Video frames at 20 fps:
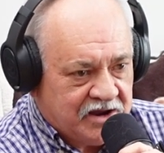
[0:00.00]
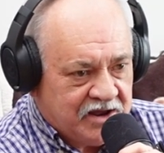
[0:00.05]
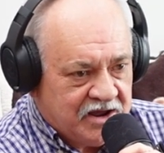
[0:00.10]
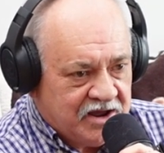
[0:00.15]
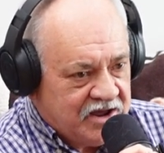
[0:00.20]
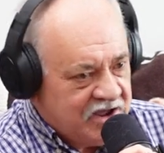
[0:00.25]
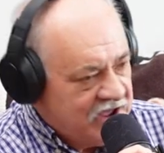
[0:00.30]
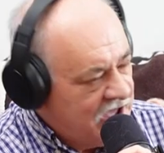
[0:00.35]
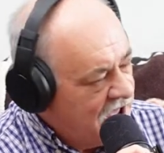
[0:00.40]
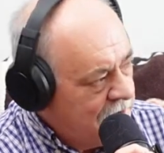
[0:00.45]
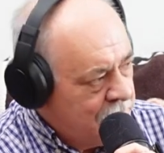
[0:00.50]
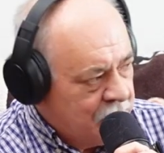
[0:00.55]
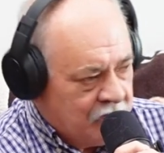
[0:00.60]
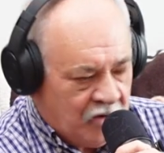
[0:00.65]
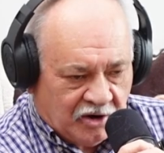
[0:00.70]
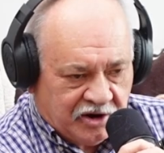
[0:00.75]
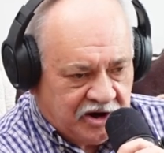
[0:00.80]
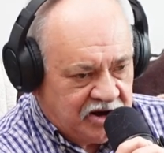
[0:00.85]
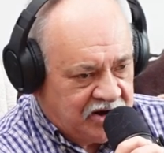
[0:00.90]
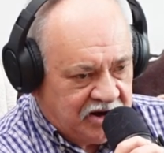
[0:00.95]
Right. And
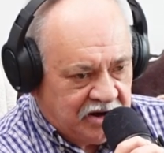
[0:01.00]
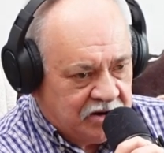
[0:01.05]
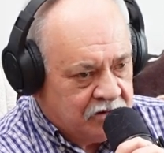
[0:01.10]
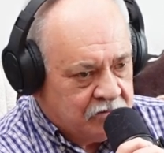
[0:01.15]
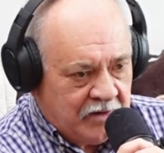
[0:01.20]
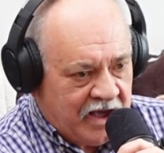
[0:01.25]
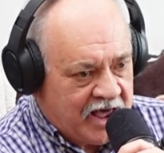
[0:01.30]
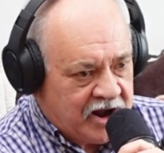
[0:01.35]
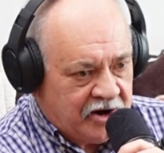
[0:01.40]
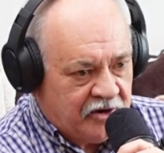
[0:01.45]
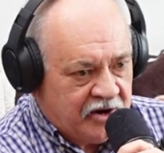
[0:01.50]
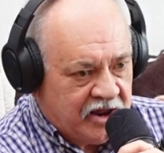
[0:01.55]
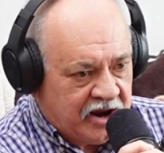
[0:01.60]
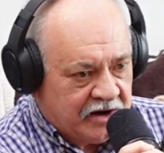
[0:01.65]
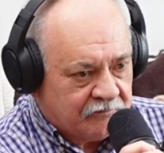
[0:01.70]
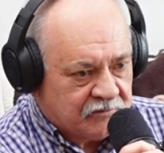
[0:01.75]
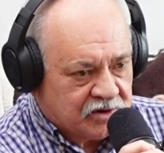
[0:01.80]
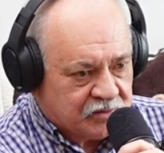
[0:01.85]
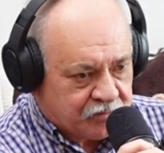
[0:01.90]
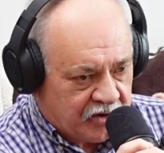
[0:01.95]
money didn't matter then.
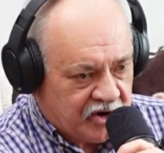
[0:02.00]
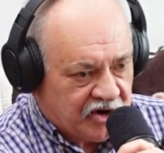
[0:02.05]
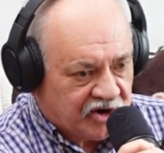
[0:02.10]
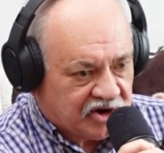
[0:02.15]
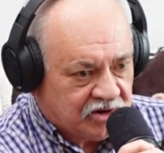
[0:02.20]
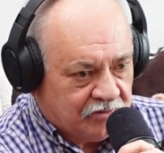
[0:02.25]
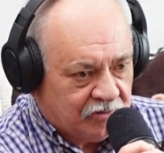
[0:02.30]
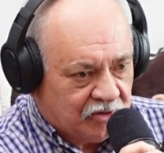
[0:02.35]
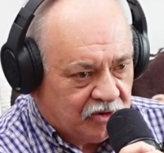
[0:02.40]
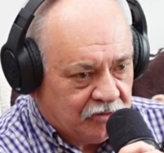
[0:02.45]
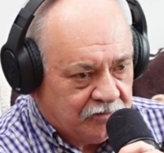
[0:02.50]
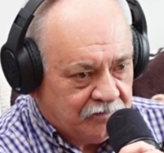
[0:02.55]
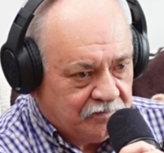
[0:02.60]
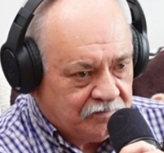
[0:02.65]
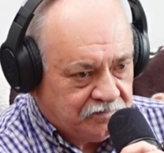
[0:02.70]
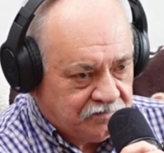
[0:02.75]
It was principle.